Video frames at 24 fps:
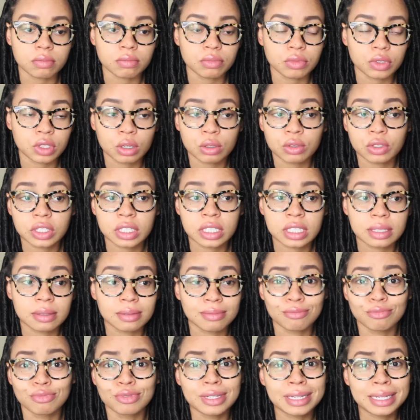So it was just
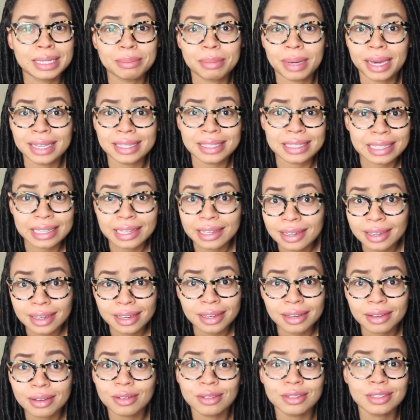really basic.
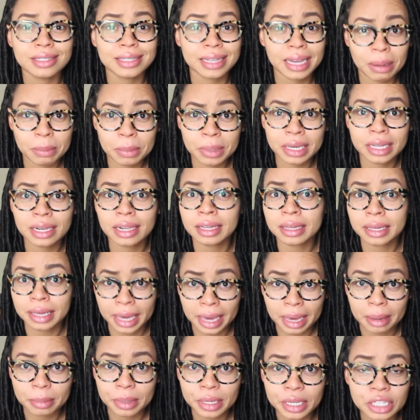Salmon and
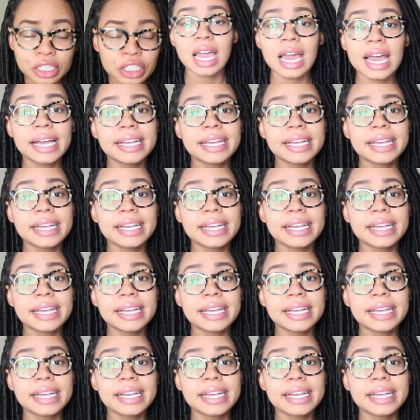cabbage.